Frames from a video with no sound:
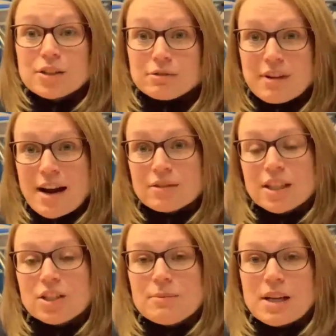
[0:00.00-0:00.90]

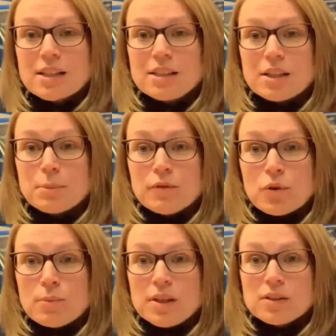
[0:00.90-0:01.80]
surrounding gymnastics
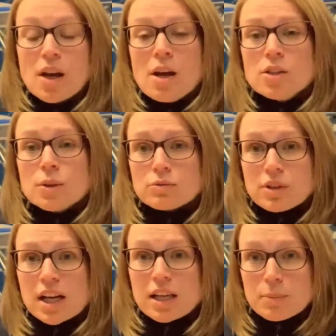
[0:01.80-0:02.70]
performance, so it's
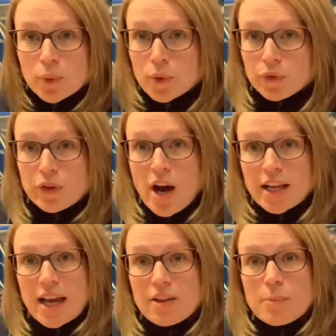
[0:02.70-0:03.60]
really important that
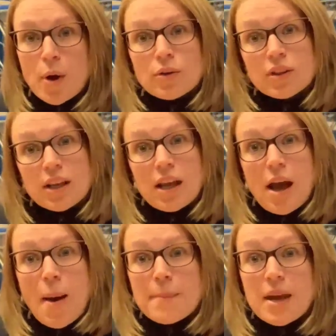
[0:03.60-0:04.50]
I gather both
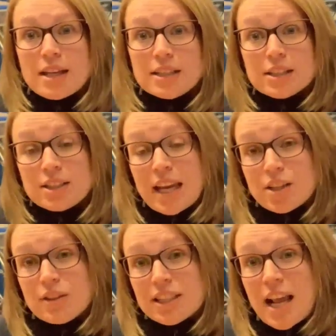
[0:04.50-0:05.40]
in
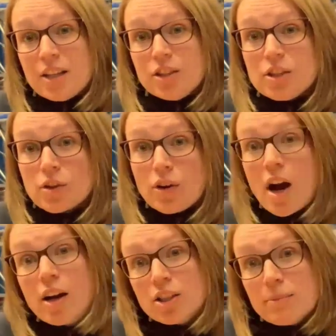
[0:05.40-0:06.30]
data intelligence on
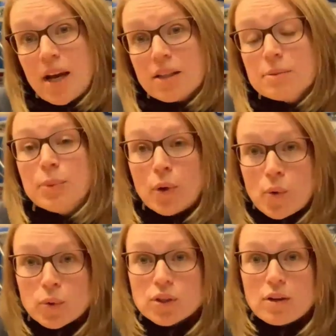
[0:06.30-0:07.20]
our gymnasts but
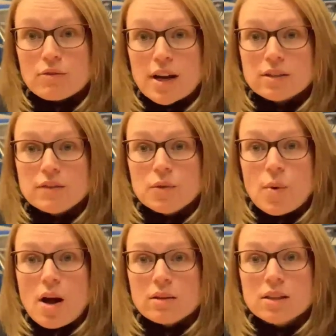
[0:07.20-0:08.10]
also the rest of the
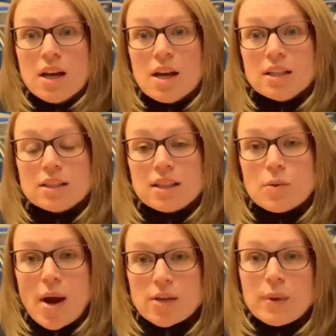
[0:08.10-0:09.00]
world to
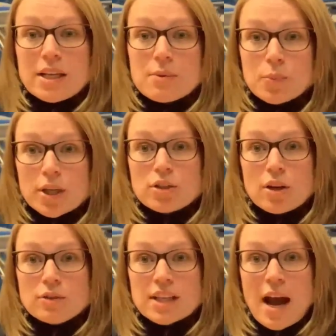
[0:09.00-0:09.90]
see where we can bridge
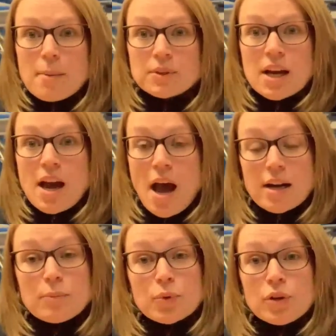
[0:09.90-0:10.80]
those gaps
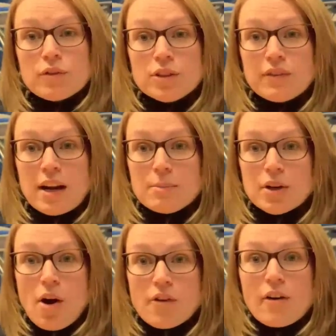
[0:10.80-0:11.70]
and improve the
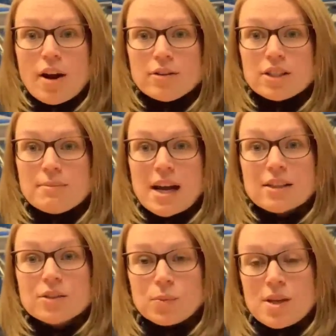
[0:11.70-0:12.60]
development of our own
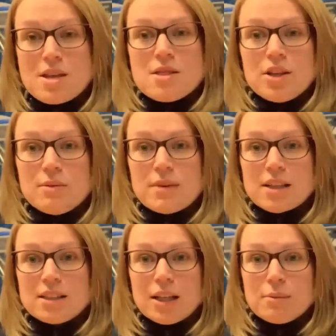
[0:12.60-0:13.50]
gymnasts within the
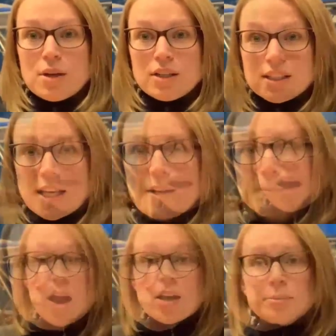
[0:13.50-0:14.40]
gymnastic community.
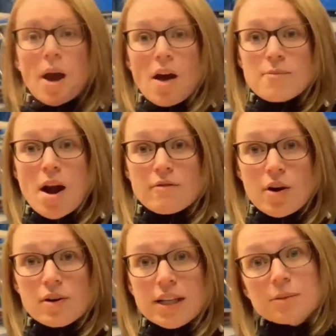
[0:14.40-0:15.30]
As part of my
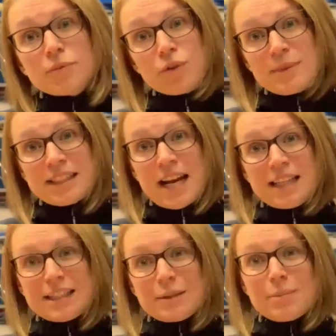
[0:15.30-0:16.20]
role as a performance
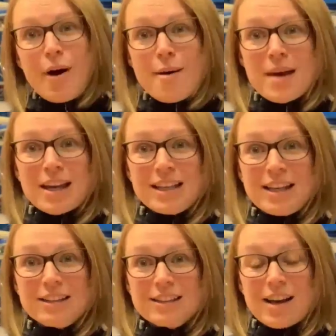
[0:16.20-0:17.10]
analyst and
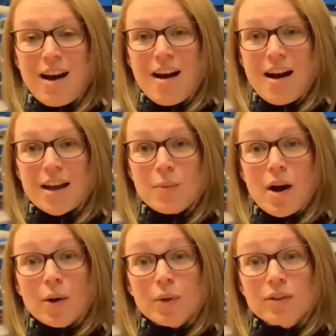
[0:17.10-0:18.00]
biomechanist, I
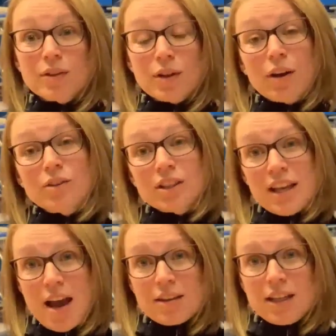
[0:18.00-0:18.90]
work with the coach and
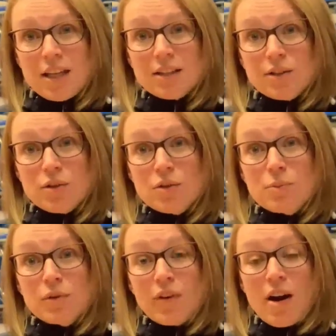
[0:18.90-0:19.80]
the athlete to
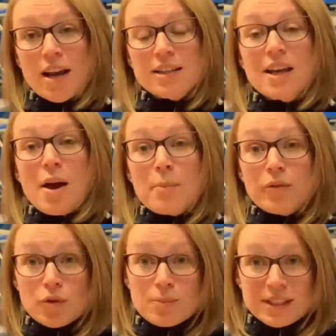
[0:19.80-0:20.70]
provide
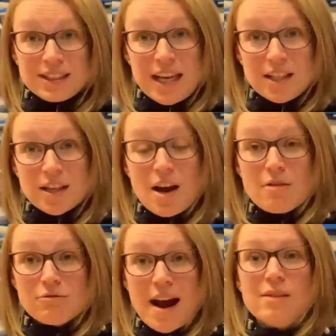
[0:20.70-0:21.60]
performance data
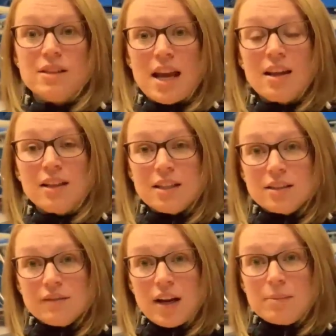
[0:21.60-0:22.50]
around the athlete's
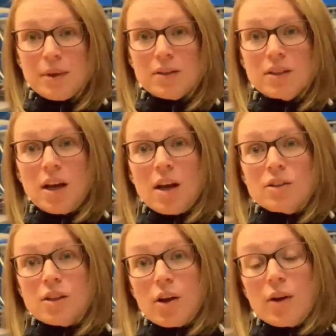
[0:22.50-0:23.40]
development,
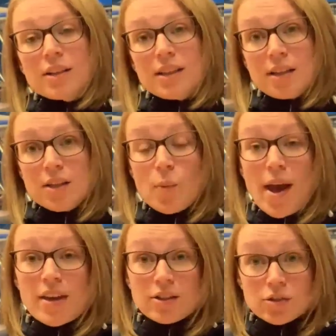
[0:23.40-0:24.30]
so assessing
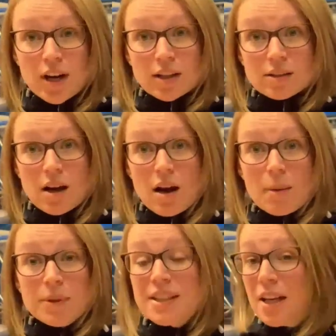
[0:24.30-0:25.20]
where their strengths
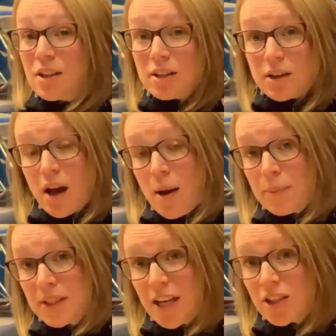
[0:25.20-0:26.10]
are,
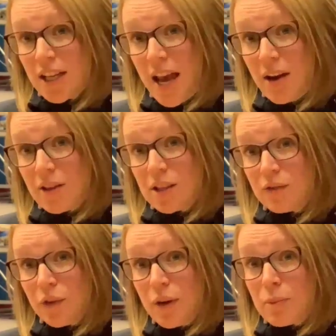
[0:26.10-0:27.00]
potential
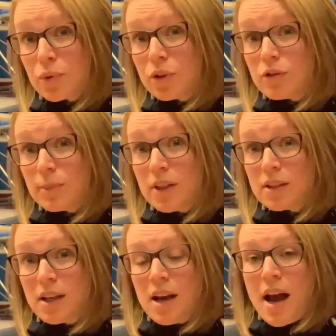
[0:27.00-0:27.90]
areas for
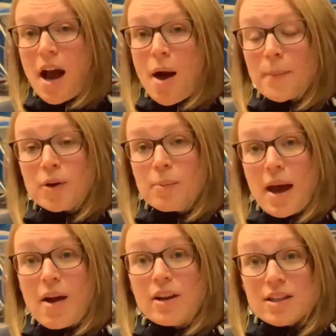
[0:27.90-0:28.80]
improvement,
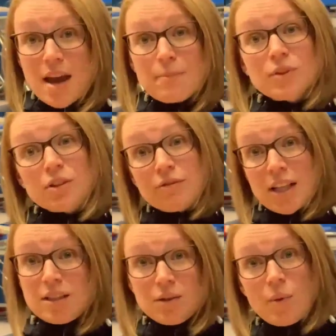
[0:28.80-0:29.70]
comparing them to the
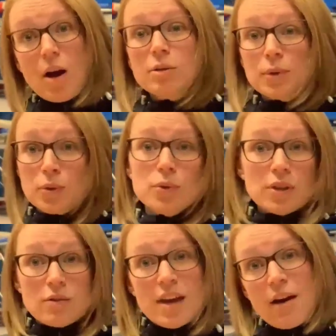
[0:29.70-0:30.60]
rest of the world but
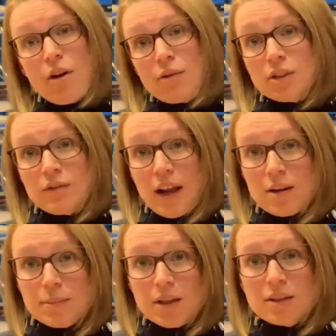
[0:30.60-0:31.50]
also their own
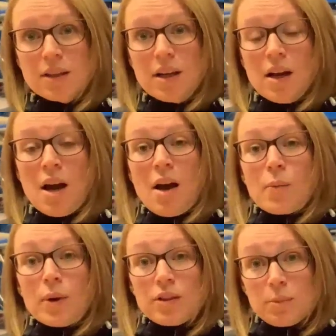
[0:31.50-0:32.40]
development.
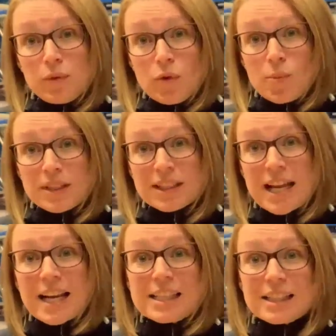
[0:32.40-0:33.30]
With the performance
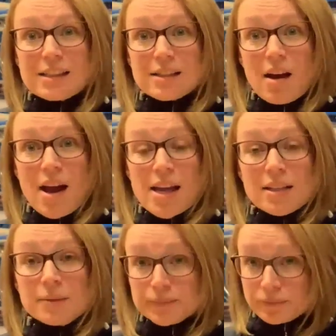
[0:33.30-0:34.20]
analysis side,